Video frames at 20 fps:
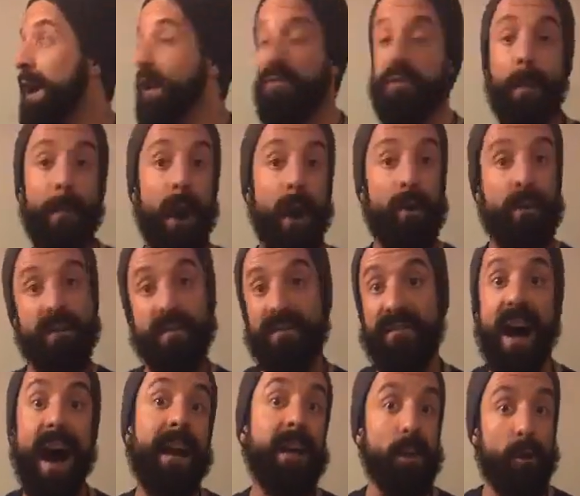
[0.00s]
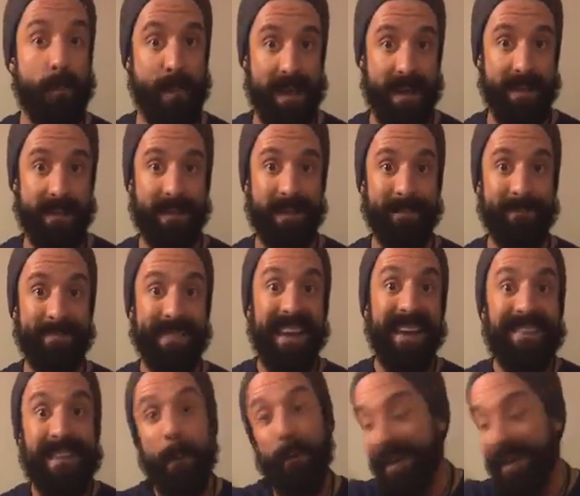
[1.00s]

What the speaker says: from our environment, then